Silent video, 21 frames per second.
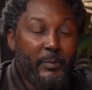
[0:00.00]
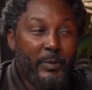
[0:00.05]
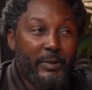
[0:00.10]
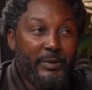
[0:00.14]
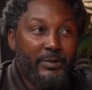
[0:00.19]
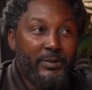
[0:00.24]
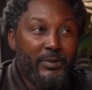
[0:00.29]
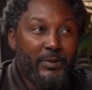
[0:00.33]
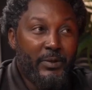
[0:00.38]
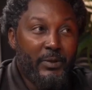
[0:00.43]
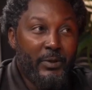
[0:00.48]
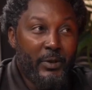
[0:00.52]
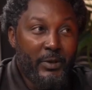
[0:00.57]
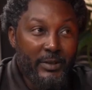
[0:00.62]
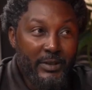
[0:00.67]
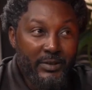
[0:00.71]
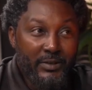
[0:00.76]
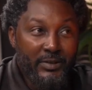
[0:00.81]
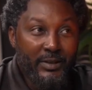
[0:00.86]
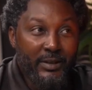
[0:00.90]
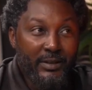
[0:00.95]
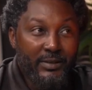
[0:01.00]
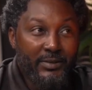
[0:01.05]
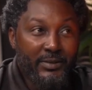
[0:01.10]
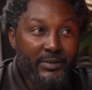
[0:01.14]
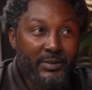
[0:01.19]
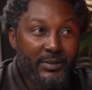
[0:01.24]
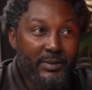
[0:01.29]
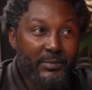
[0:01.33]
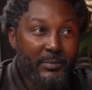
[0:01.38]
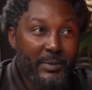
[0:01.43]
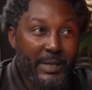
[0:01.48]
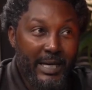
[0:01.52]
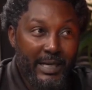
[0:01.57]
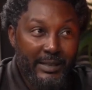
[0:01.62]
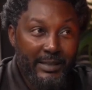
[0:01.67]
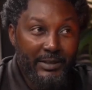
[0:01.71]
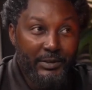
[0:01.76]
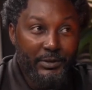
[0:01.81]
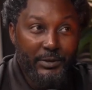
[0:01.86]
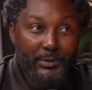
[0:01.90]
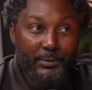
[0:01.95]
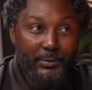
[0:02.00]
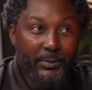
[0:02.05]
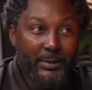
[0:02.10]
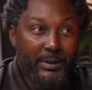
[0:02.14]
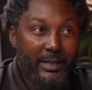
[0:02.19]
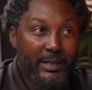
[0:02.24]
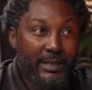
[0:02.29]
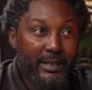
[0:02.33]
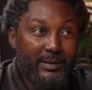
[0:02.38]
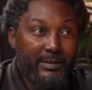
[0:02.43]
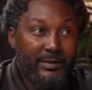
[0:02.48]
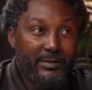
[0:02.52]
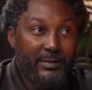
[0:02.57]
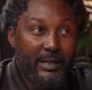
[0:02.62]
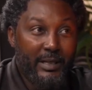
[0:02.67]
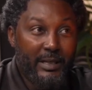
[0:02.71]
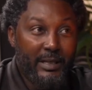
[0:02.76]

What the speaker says: It was logistics. We had issues with that.